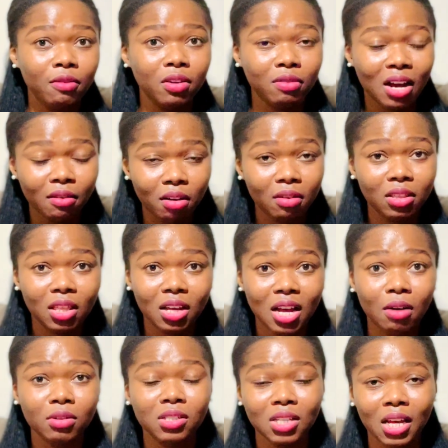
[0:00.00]
If you have everything
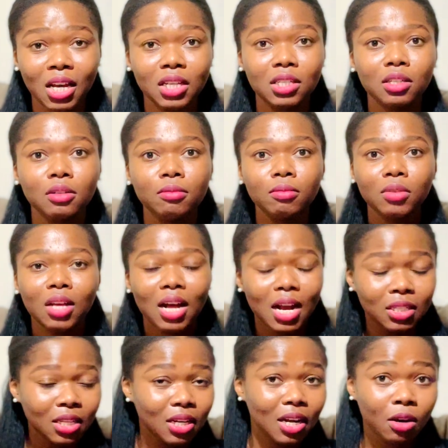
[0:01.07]
outside,
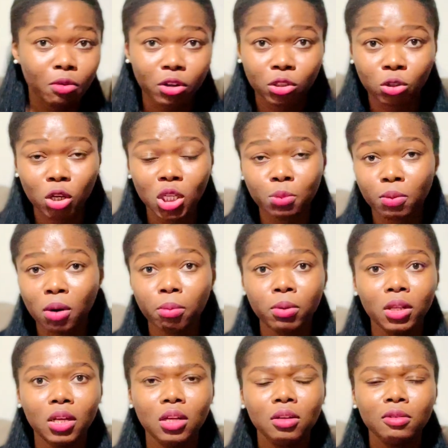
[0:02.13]
answer their questions
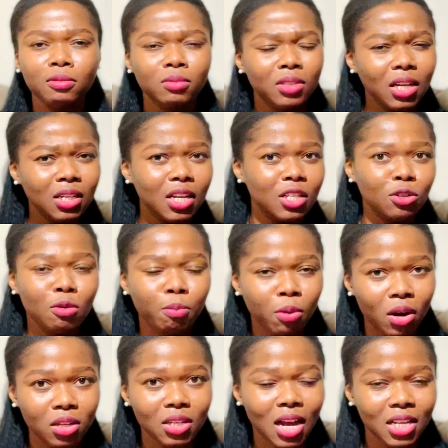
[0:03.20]
properly, then there's no
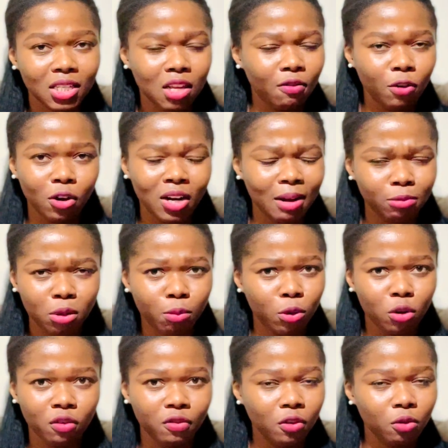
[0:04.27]
point asking for your laptop or
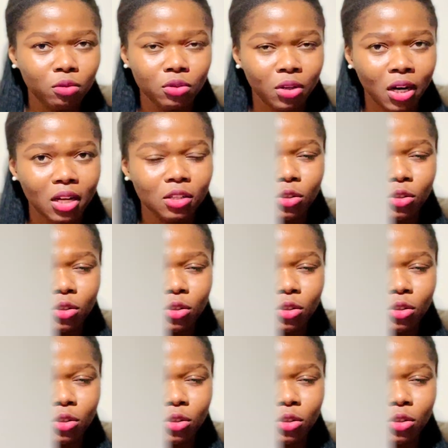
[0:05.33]
your phone, right?